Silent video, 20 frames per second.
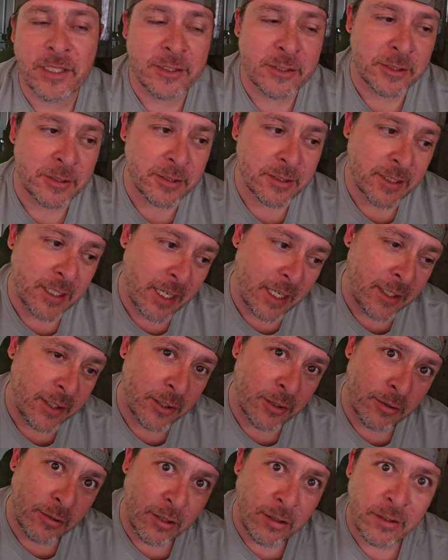that's kind
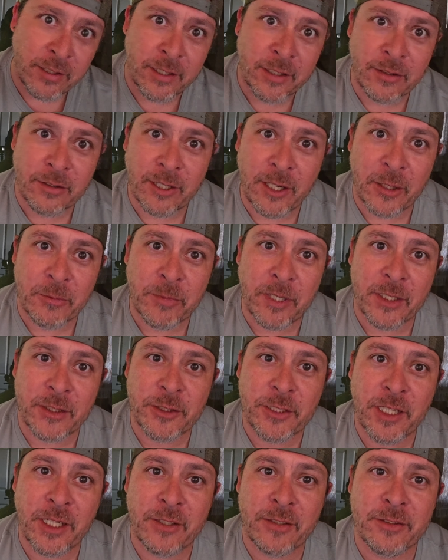of growing around my
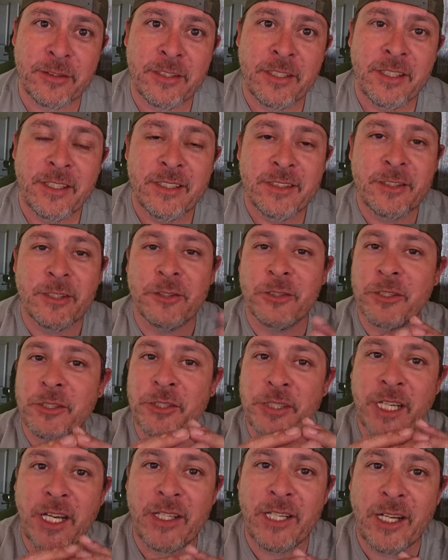channel. So just
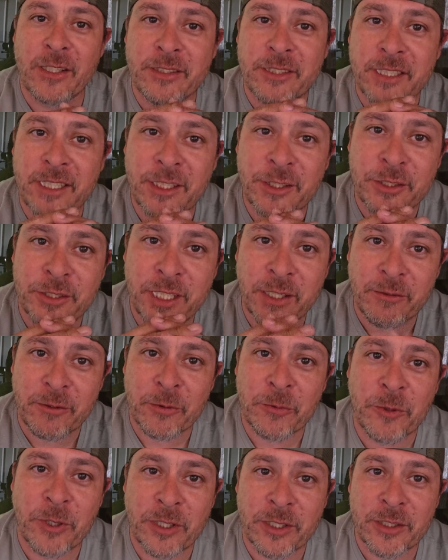shout out to each and every
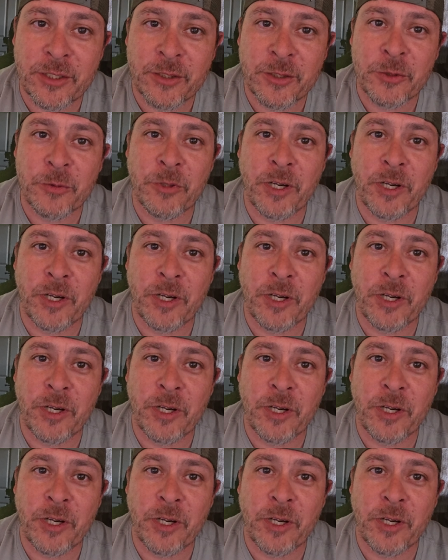one of you who